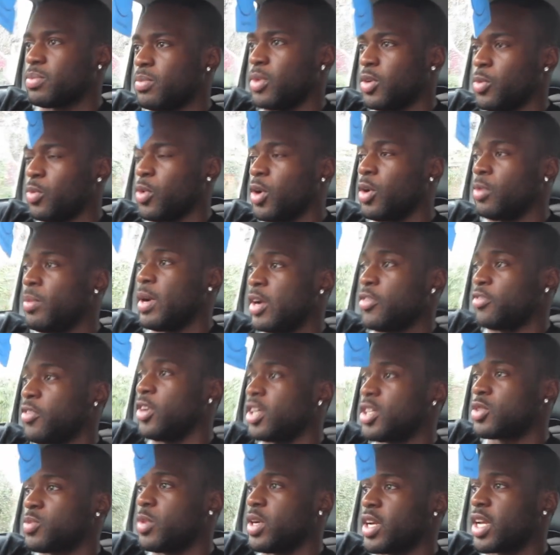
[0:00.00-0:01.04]
Well, my
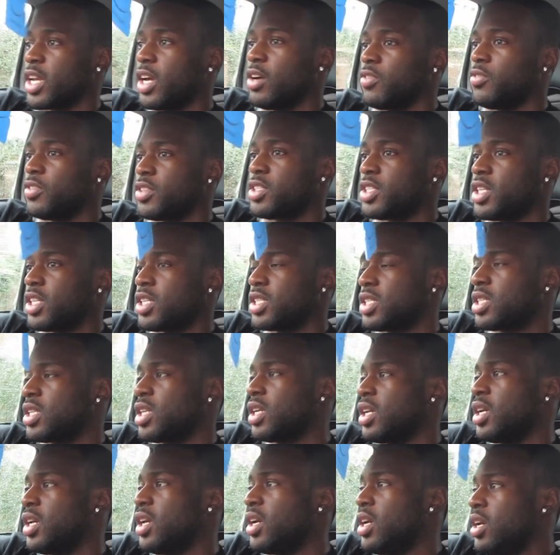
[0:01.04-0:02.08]
first workout for chest,
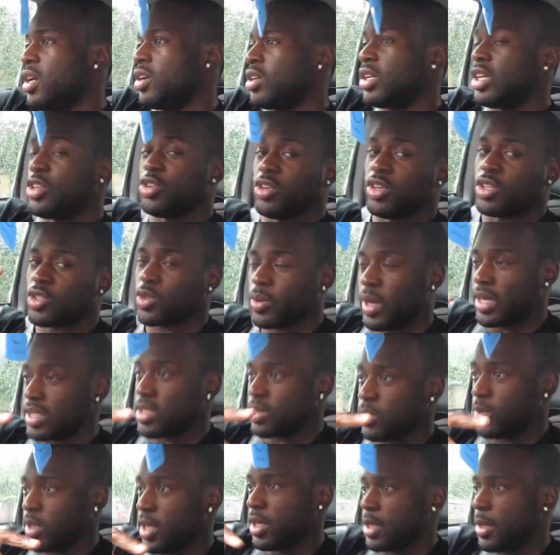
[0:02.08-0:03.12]
I do it twice
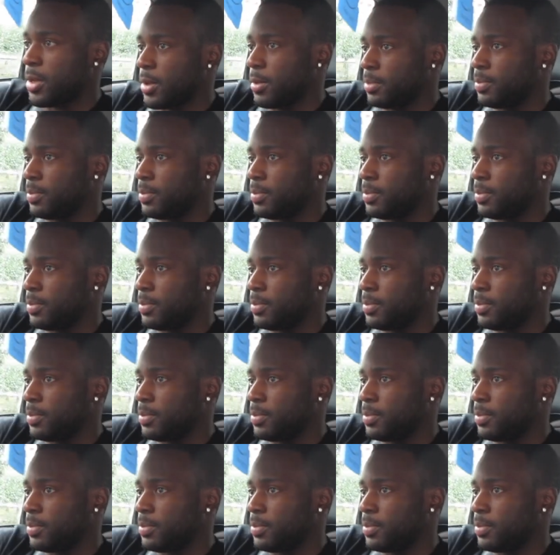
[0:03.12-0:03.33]
a week.